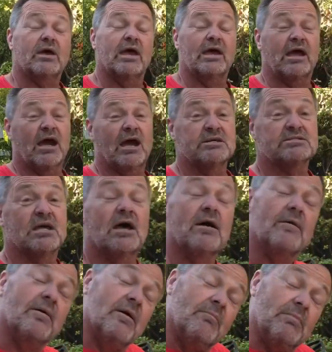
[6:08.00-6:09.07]
Okay guys,
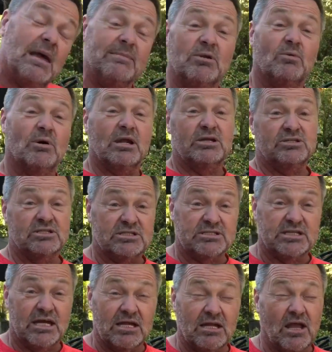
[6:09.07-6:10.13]
maybe what I just
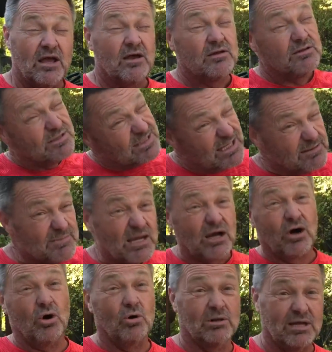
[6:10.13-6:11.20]
said didn't make
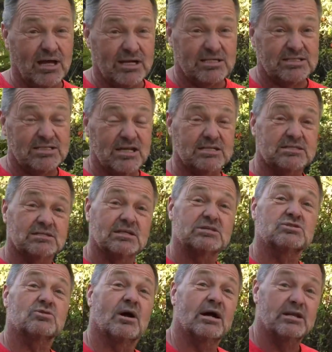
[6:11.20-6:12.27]
a whole lot of sense.
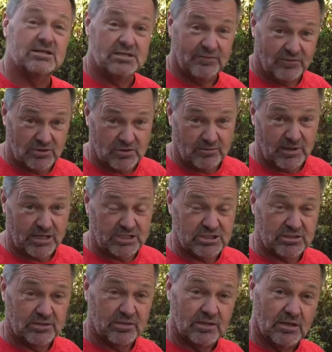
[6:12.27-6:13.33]
Let's try it a different
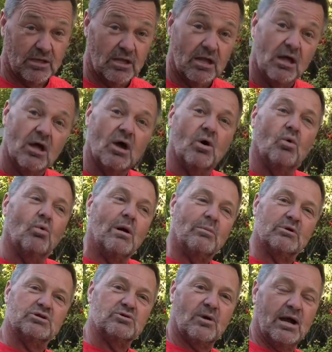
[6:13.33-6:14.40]
direction. What
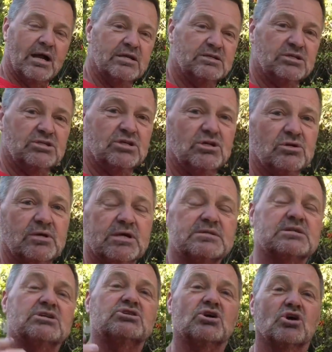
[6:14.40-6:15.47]
we're trying to do is
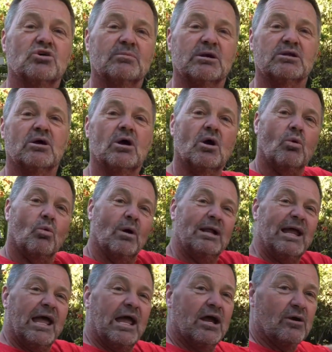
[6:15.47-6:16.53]
determine
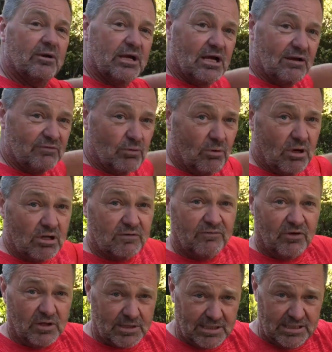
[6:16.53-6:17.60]
what area of the
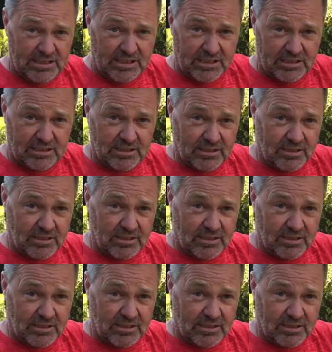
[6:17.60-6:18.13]
waterfall is leaking.